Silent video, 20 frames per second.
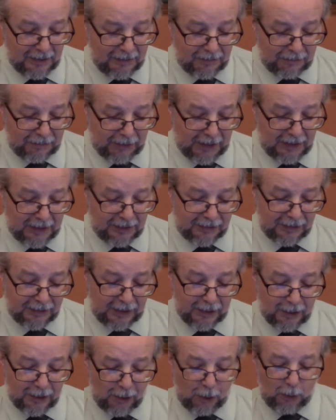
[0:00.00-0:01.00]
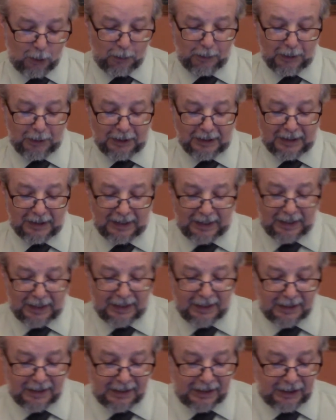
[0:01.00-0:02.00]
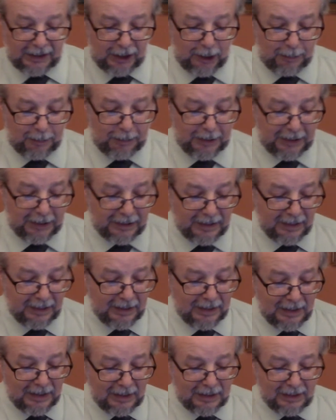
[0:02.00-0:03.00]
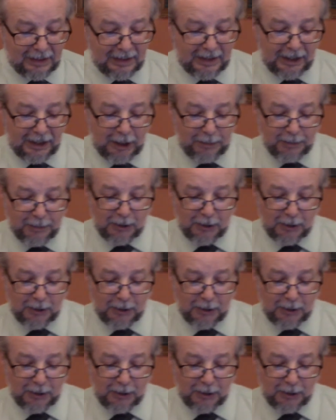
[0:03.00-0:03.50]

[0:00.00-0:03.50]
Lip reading: Faith and hope in God keeps us